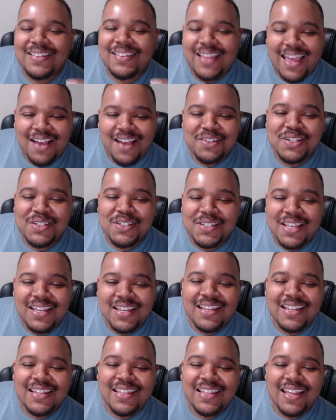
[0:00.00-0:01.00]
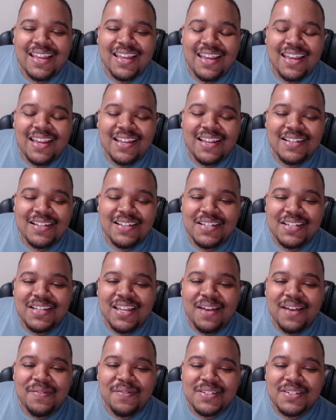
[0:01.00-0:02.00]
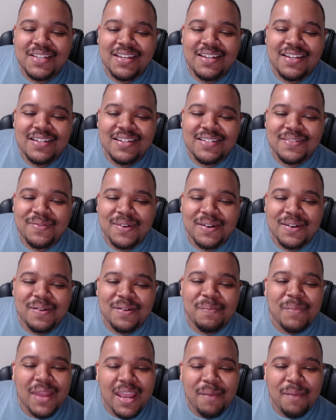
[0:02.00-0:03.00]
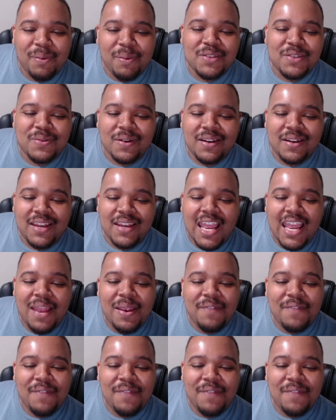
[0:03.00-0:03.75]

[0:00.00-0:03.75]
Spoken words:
How she said that she never sees one of the nameplates with a name.